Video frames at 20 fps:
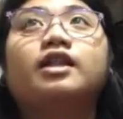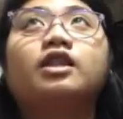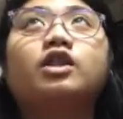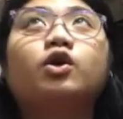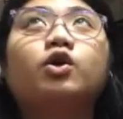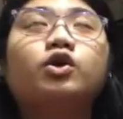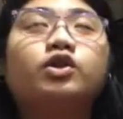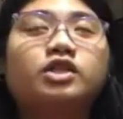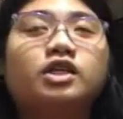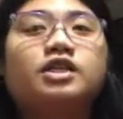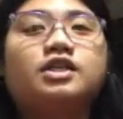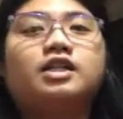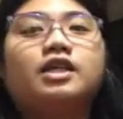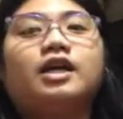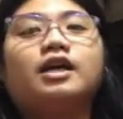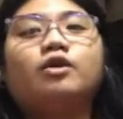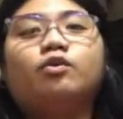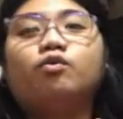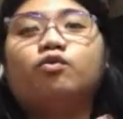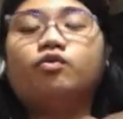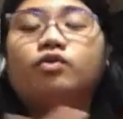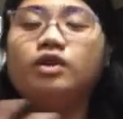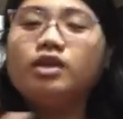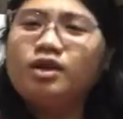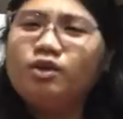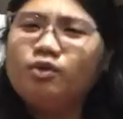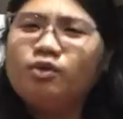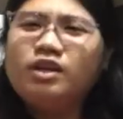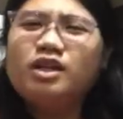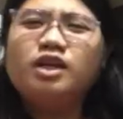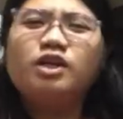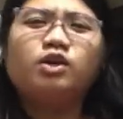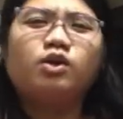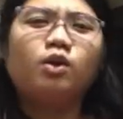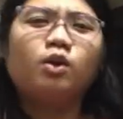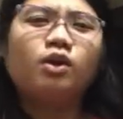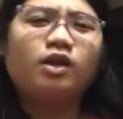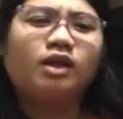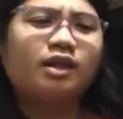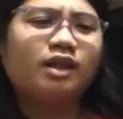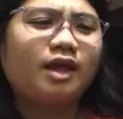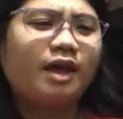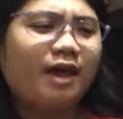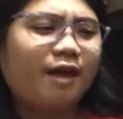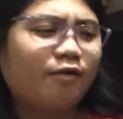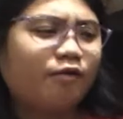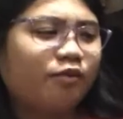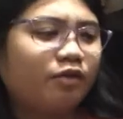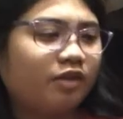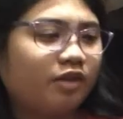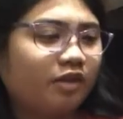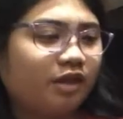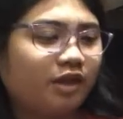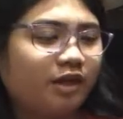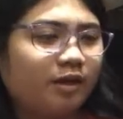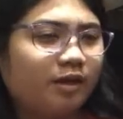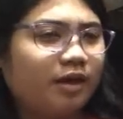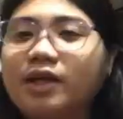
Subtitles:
they're just like really good at everything.